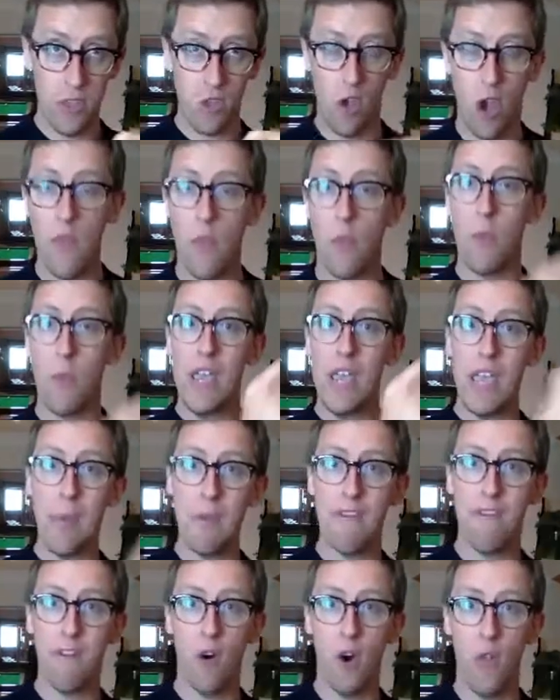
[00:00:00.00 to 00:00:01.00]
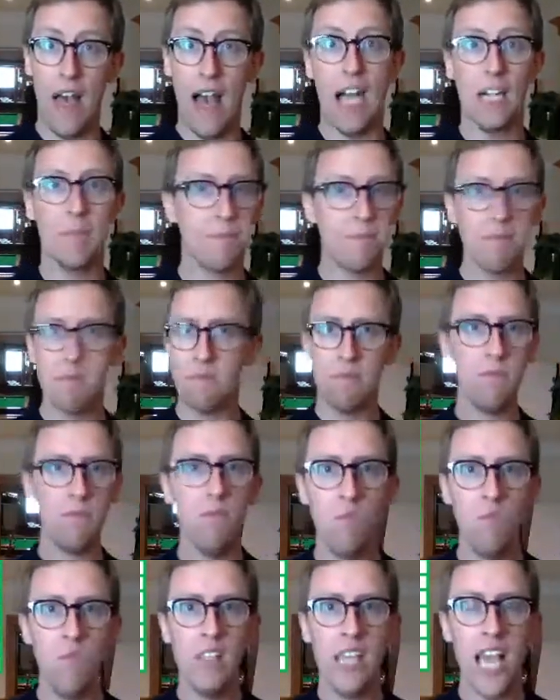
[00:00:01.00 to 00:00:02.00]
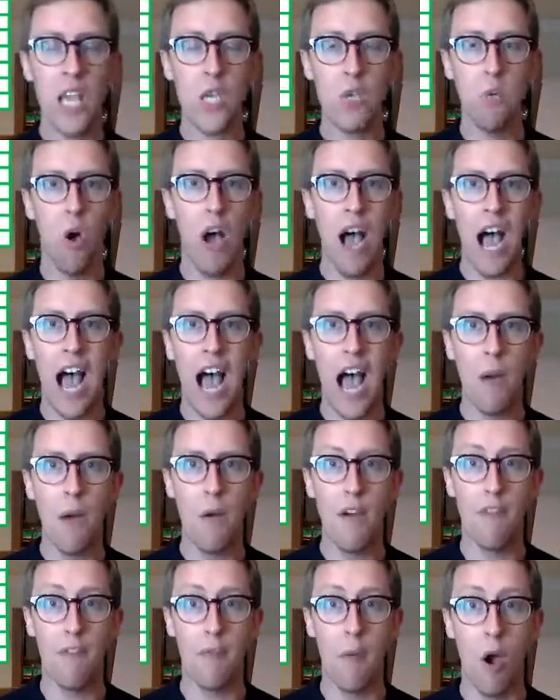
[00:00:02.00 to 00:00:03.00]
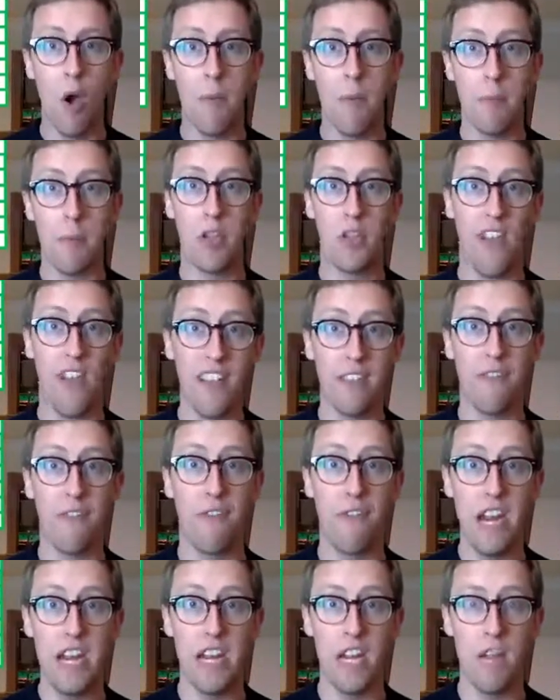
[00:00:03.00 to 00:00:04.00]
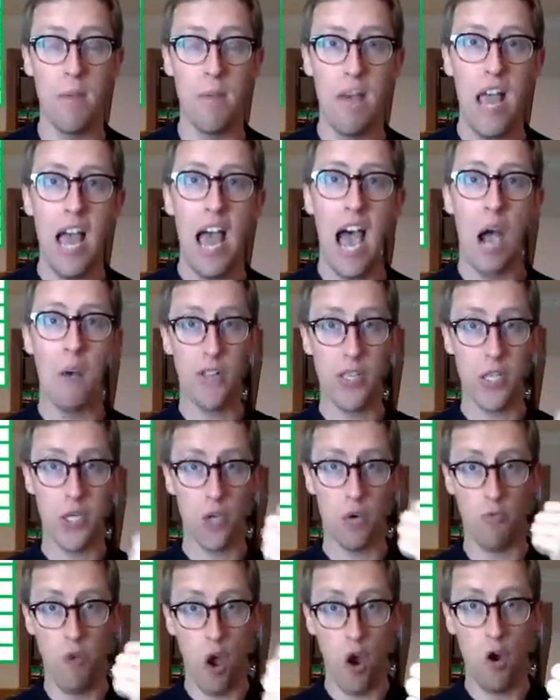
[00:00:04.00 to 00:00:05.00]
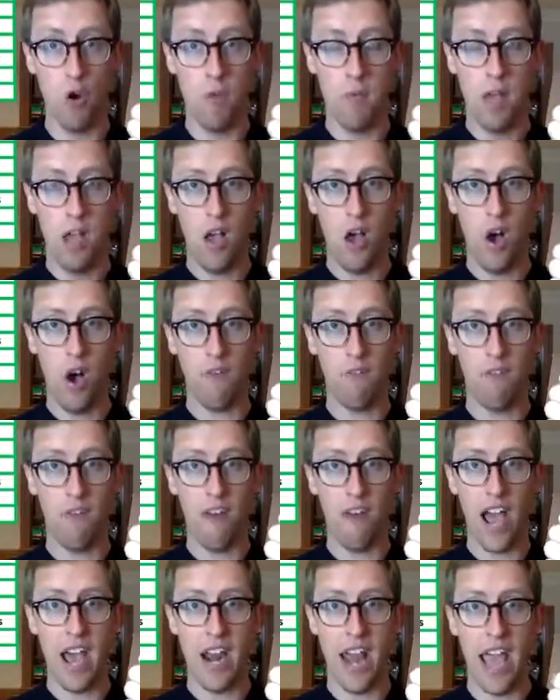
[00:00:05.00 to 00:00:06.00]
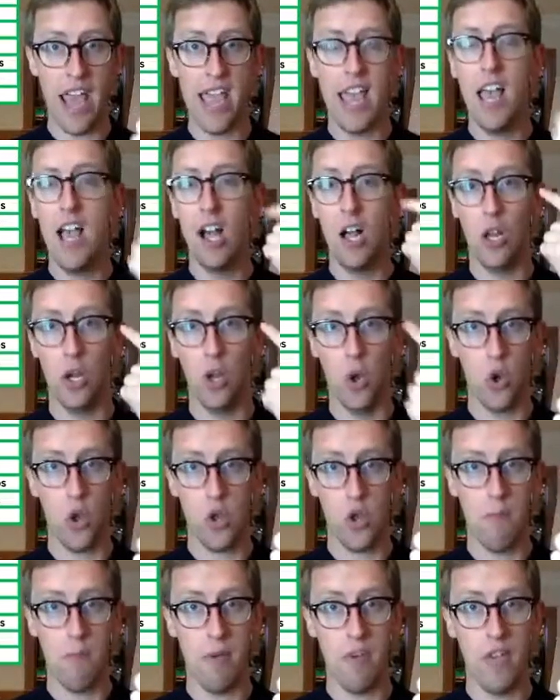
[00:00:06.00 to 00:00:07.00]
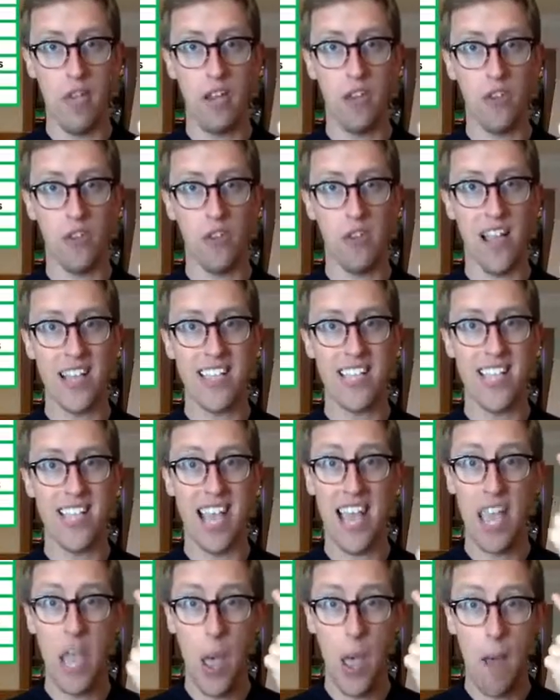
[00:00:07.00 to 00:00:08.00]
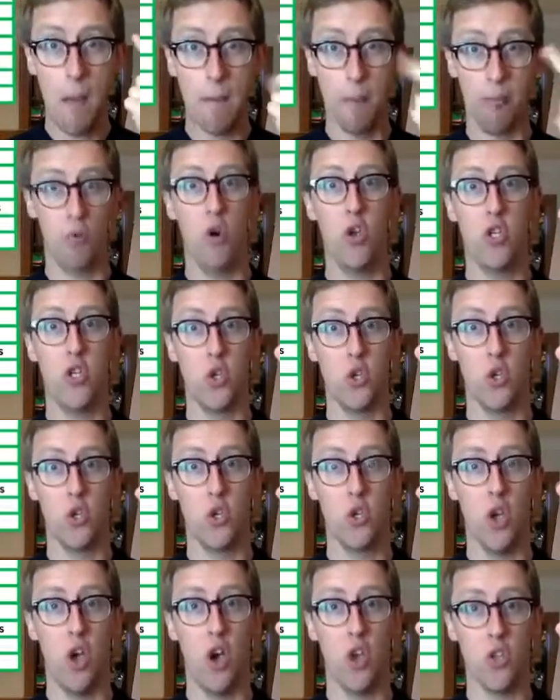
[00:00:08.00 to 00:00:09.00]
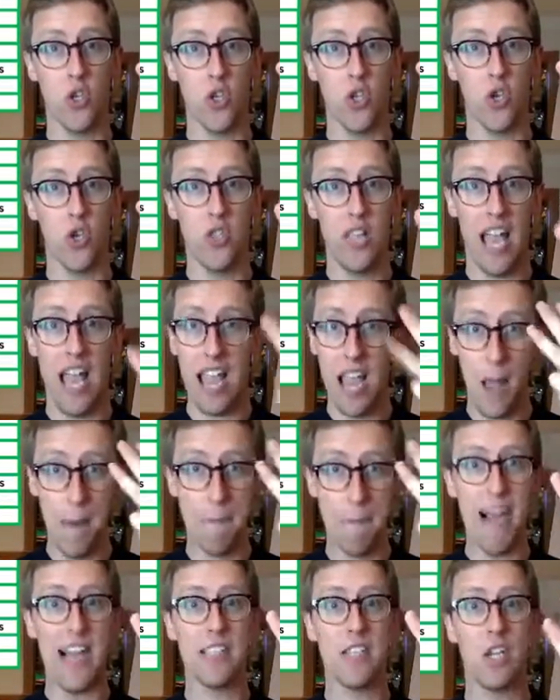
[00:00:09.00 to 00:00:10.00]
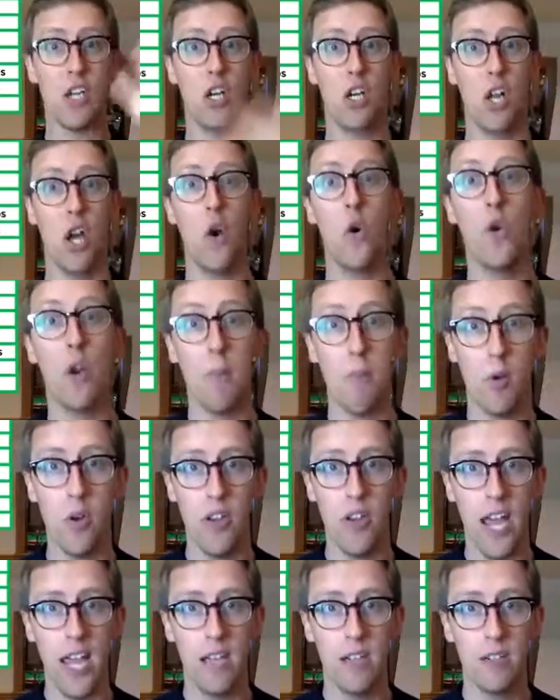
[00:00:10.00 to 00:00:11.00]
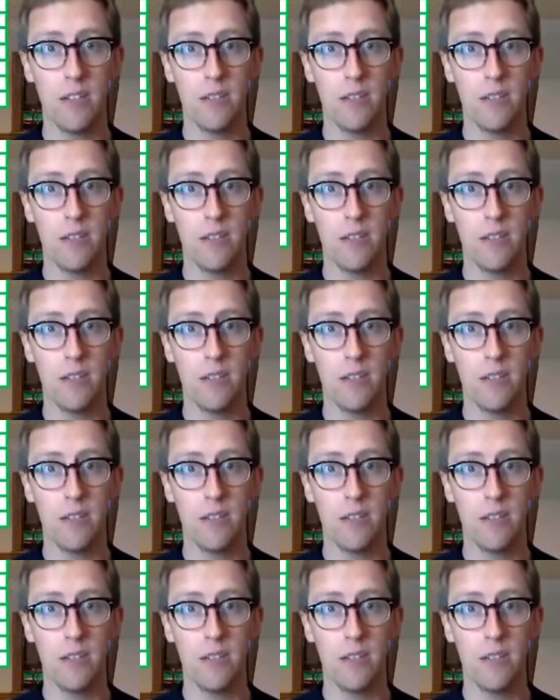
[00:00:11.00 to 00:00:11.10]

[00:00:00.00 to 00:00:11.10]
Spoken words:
just gone, the weekend before that, guess what? I worked from home, and because I had the freedom, I went to Rome on Friday, Luxembourg on Saturday, Brussels on Sunday, and back to Cologne on Monday.